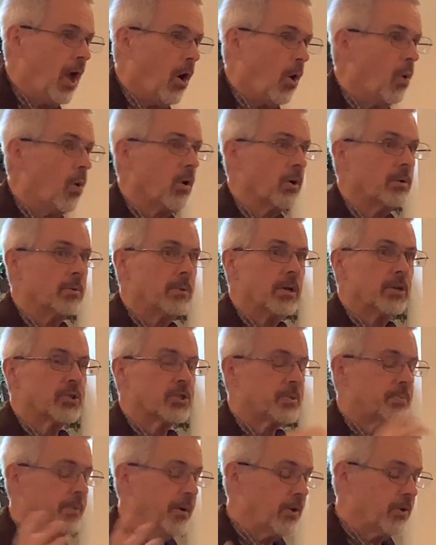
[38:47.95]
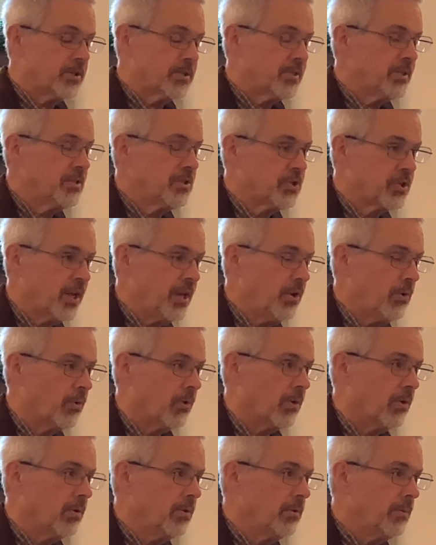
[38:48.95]
or spirits in
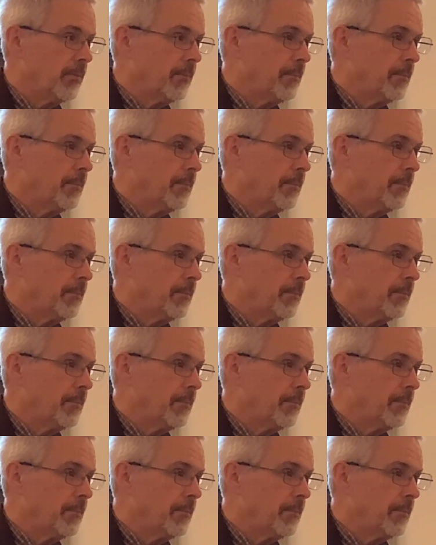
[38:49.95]
general